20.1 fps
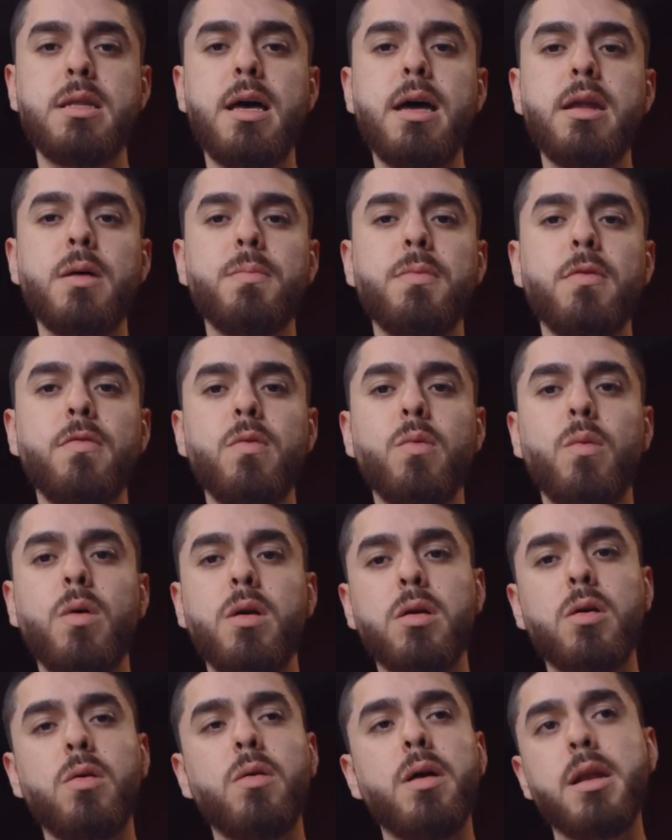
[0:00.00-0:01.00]
light up if you
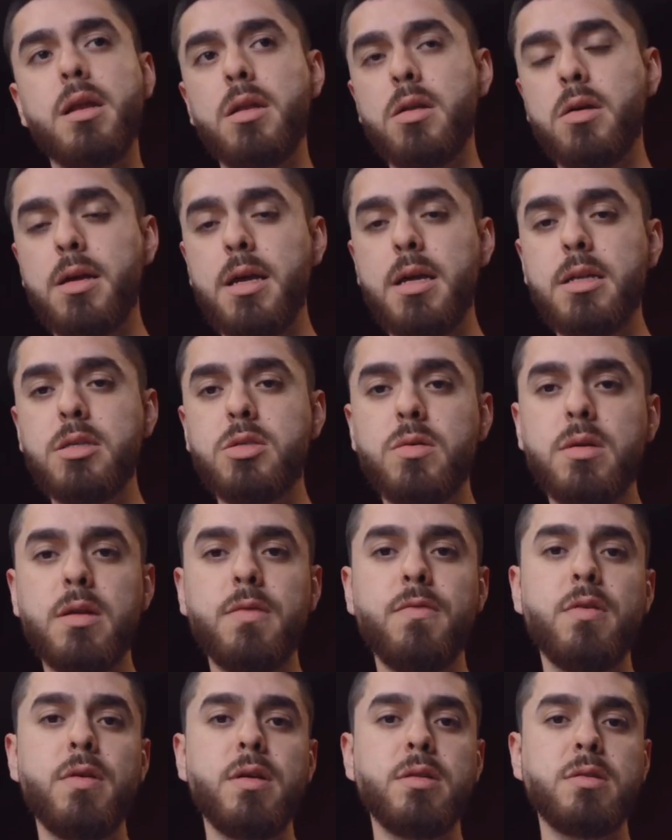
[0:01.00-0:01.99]
want to go ahead and look into it
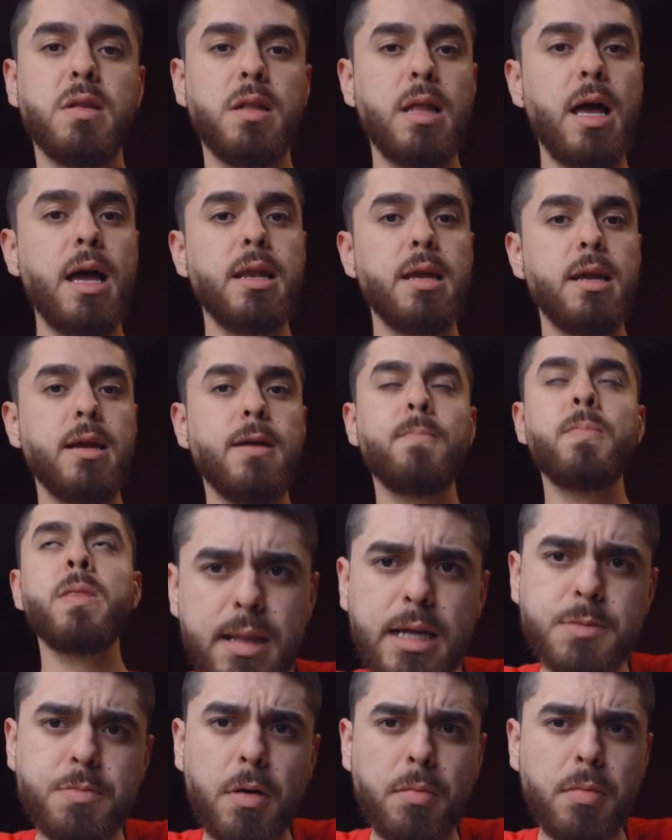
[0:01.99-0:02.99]
if you're into lighting.
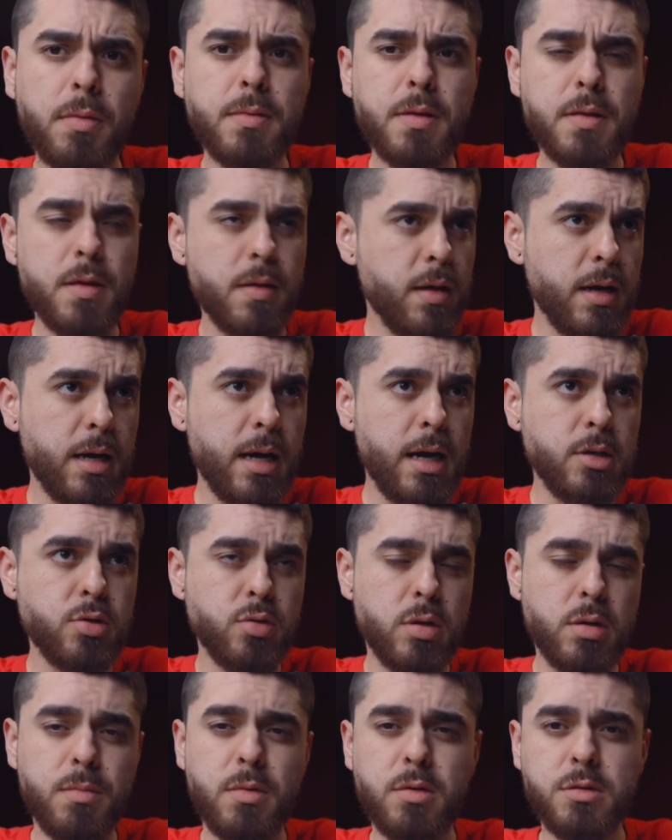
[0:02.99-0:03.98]
That's probably the thing I
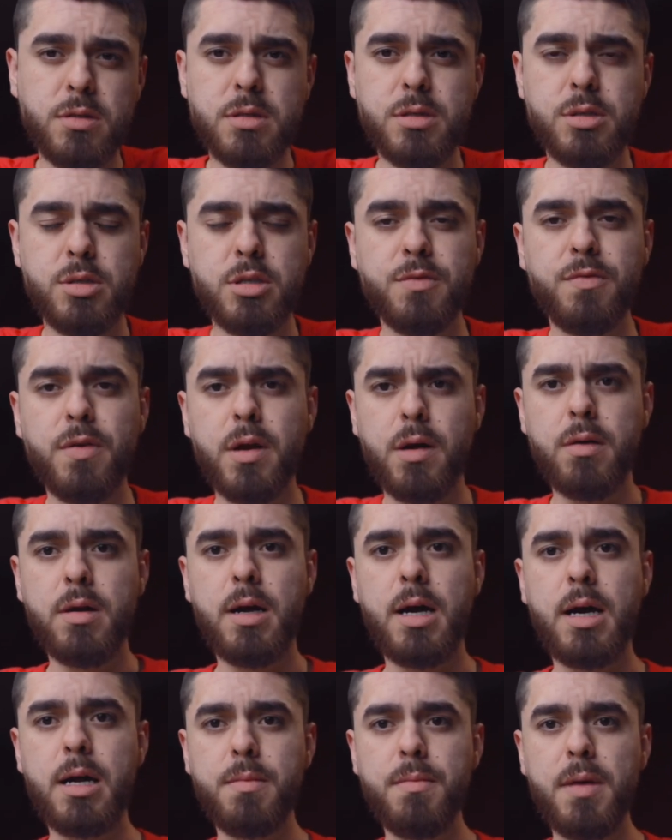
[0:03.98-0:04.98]
enjoy the most, is just figuring
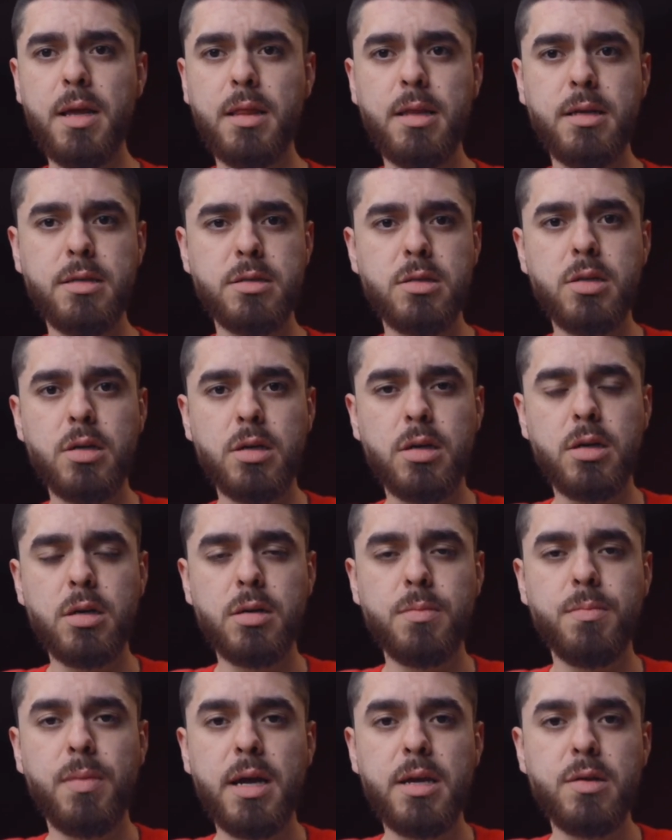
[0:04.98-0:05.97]
out how to make things look
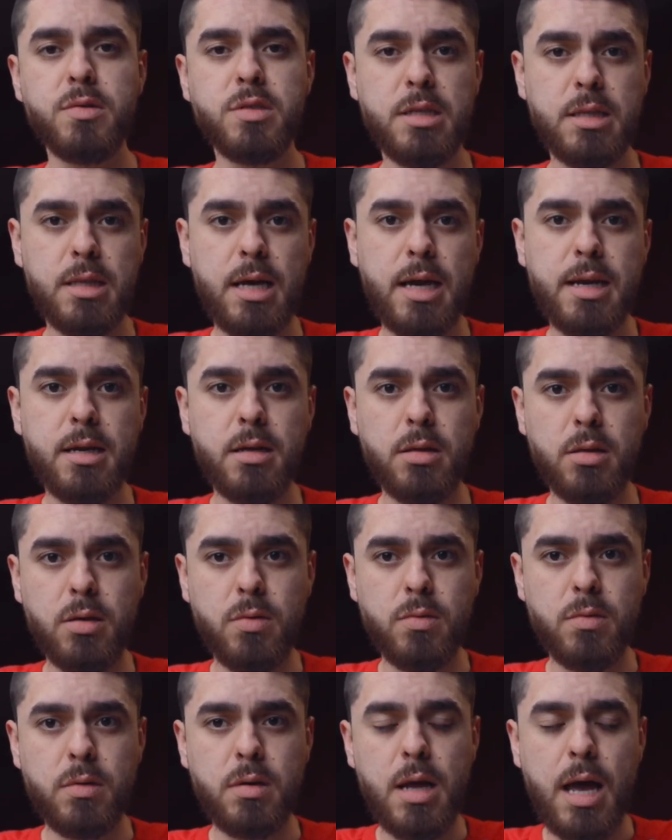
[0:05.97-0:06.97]
good by using lighting
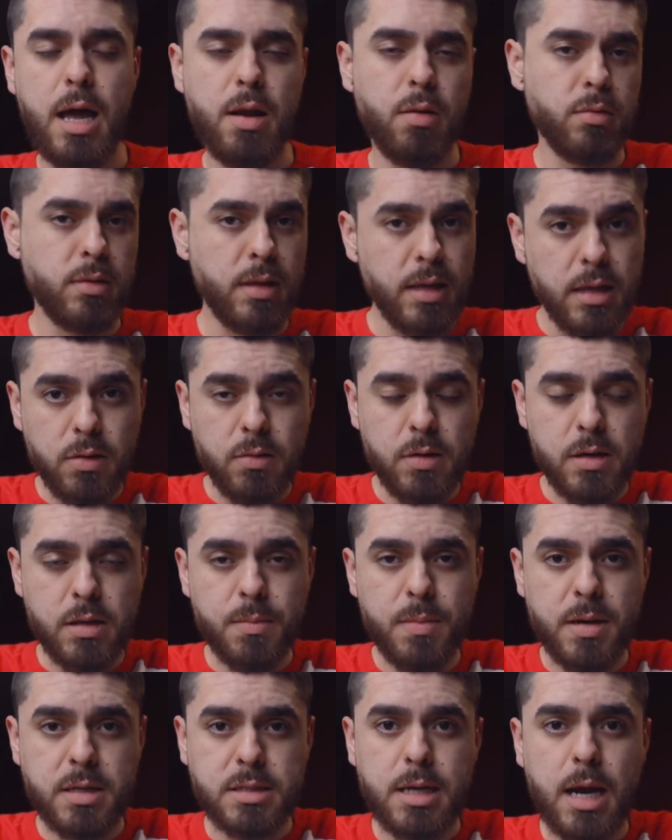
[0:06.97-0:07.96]
alone. I don't think you need
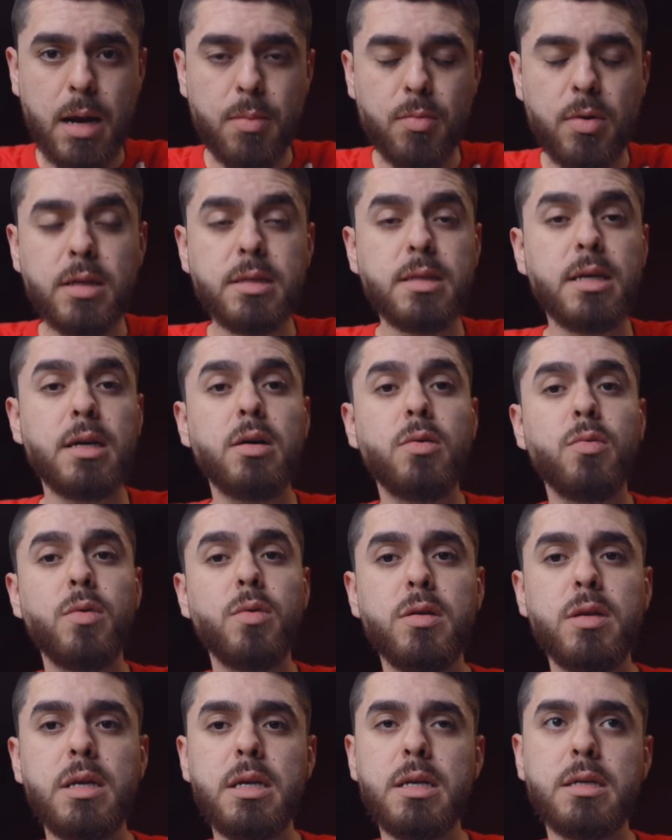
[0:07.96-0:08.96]
the best camera. I think
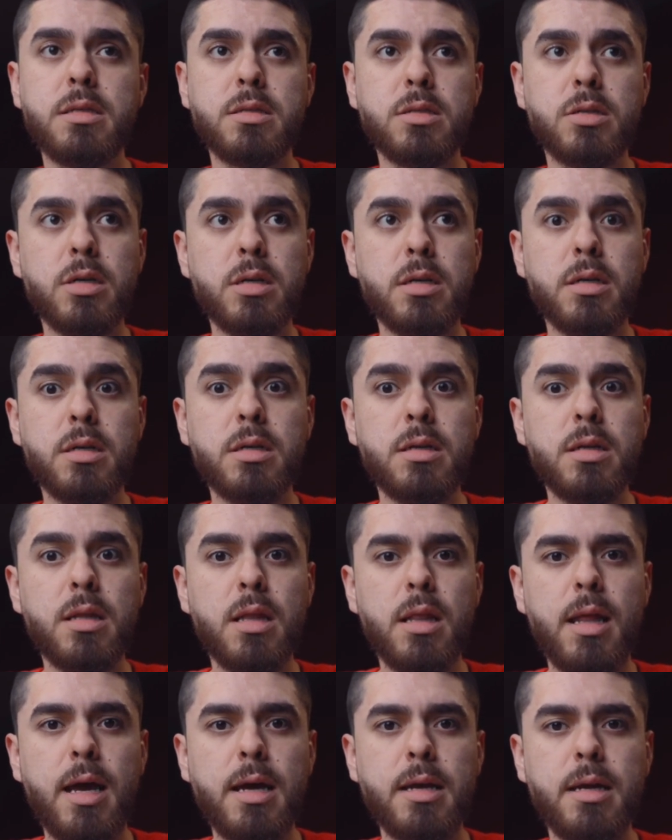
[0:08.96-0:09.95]
need is good
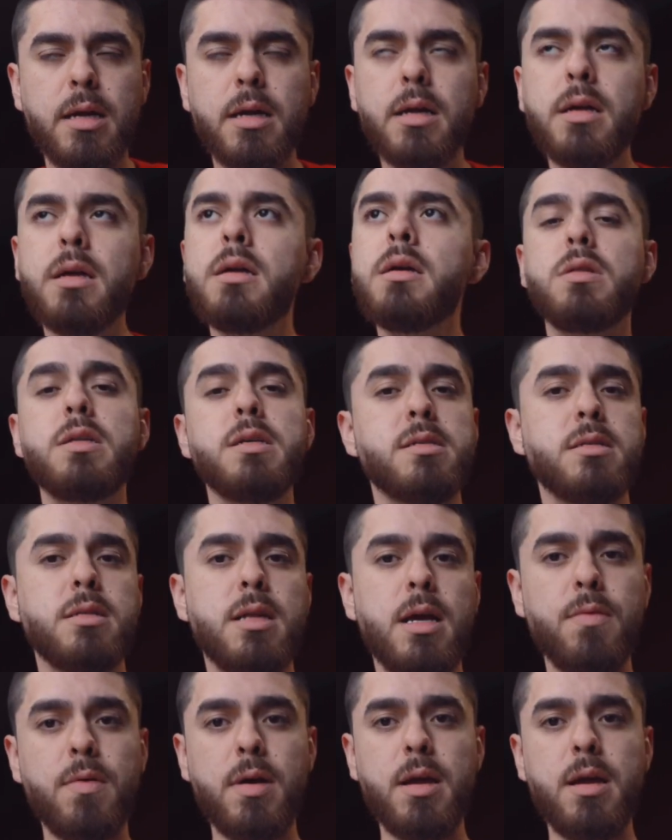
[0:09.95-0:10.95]
lighting. This
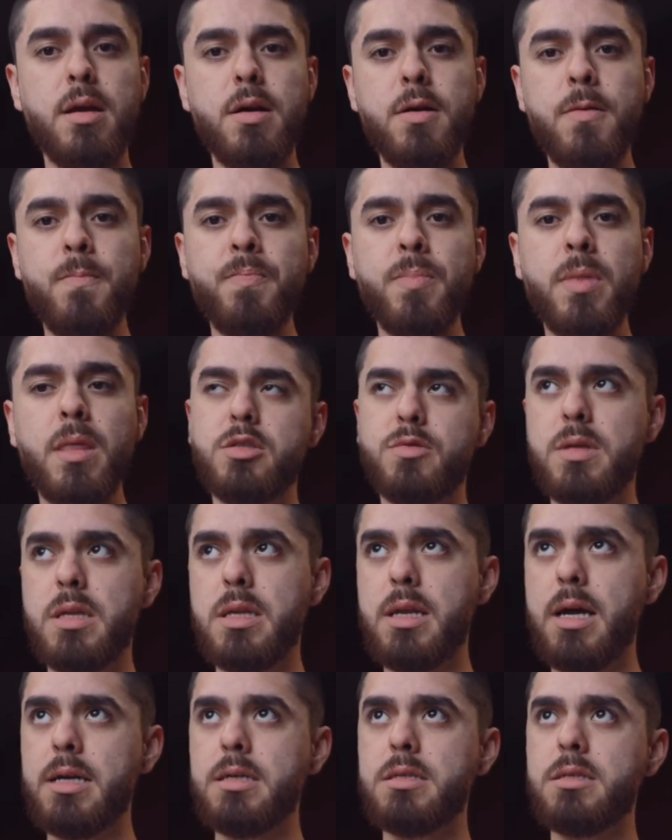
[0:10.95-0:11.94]
light right here, it's really
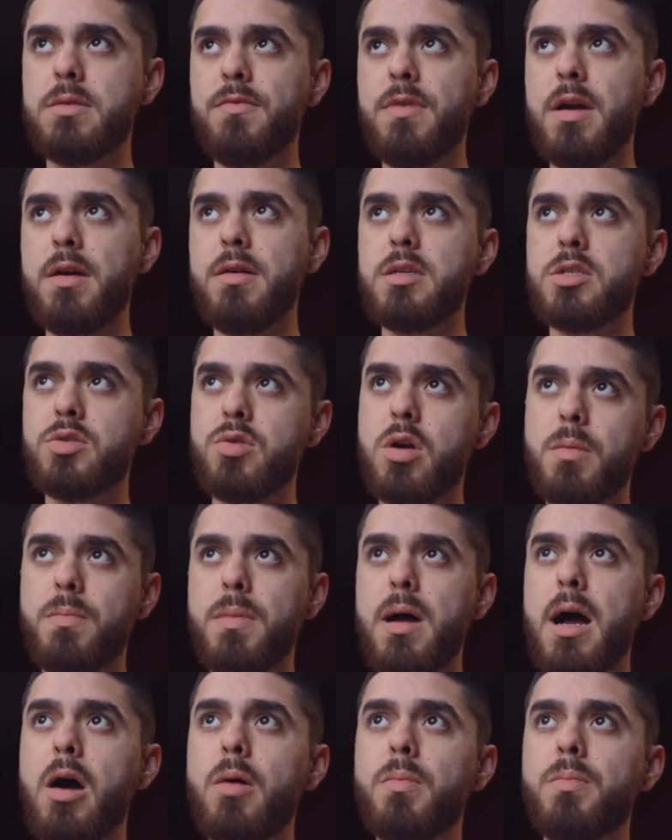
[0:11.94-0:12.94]
nice, very strong
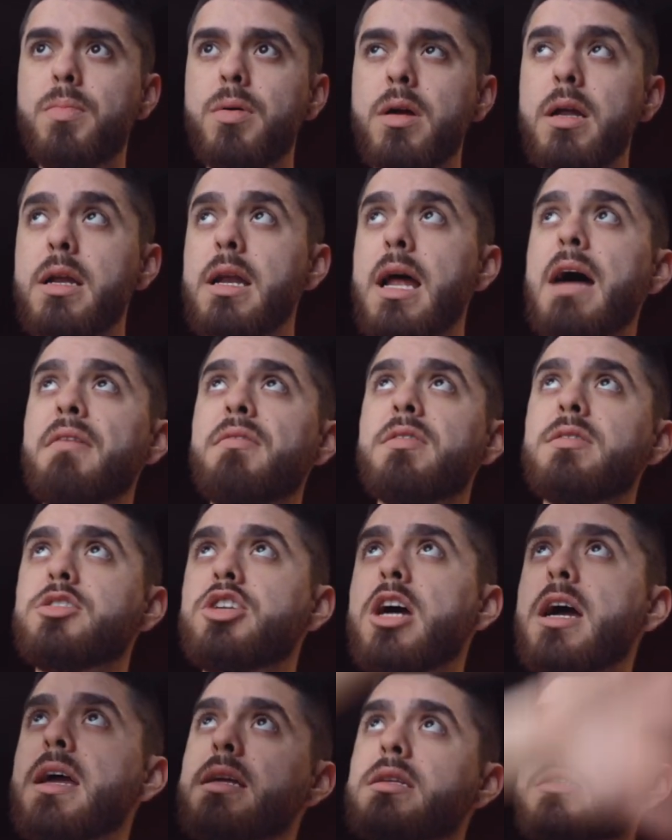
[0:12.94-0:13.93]
output, and I have a
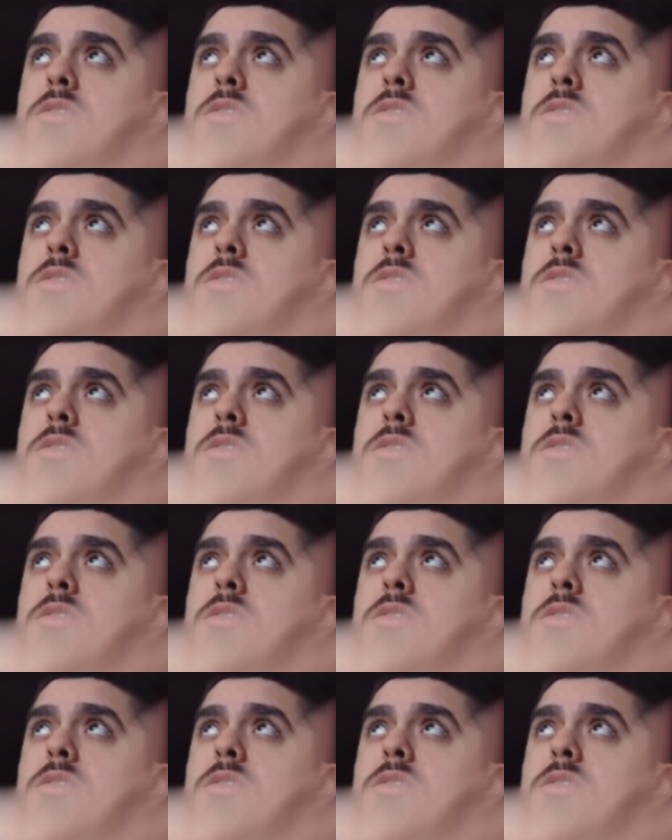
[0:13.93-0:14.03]
giant